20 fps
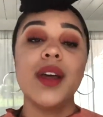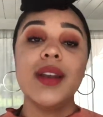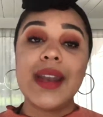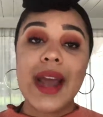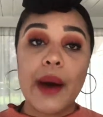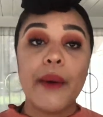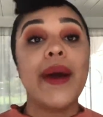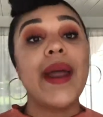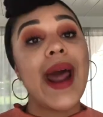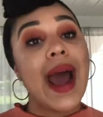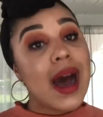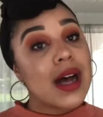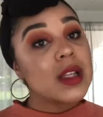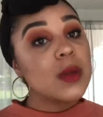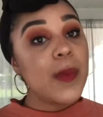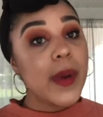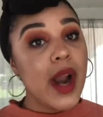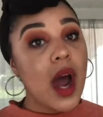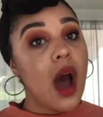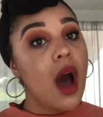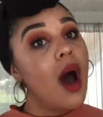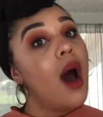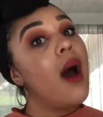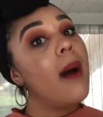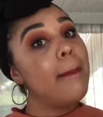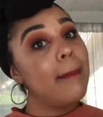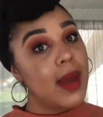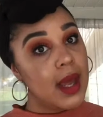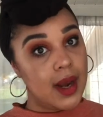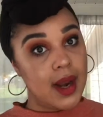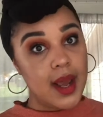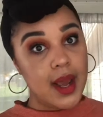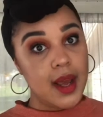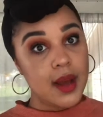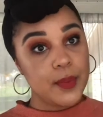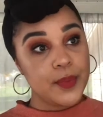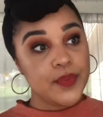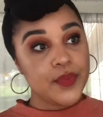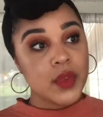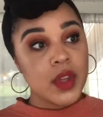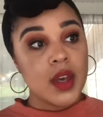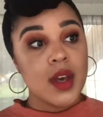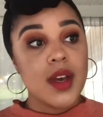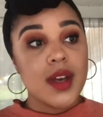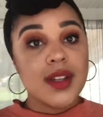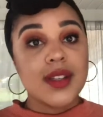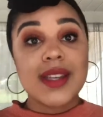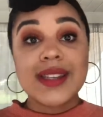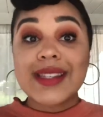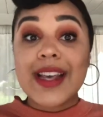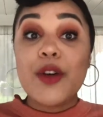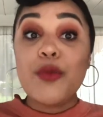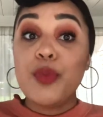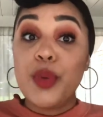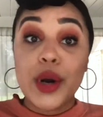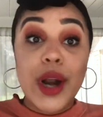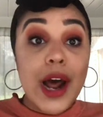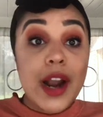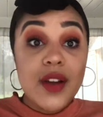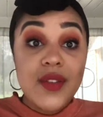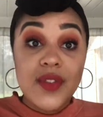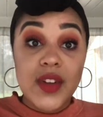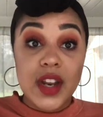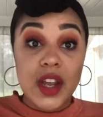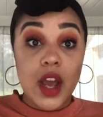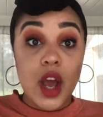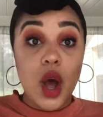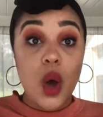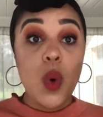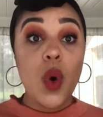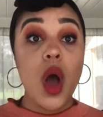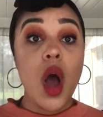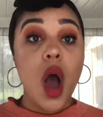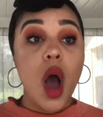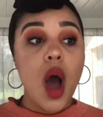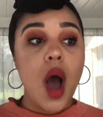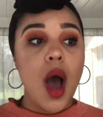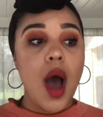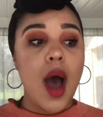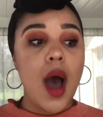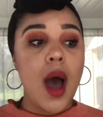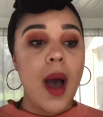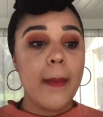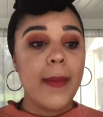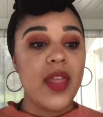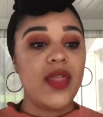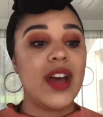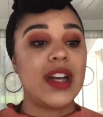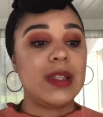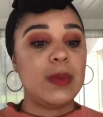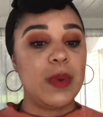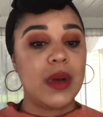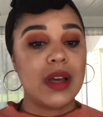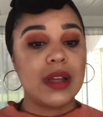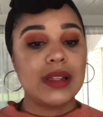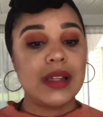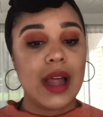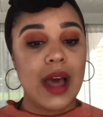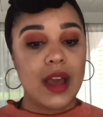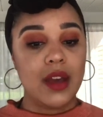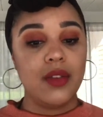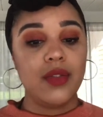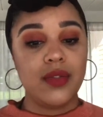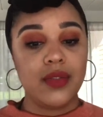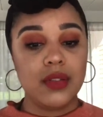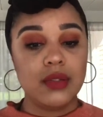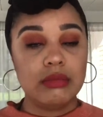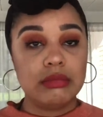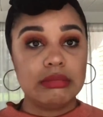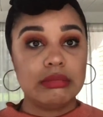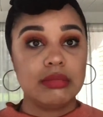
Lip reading: Now it has been a hot minute since I've put out a video. That's because life.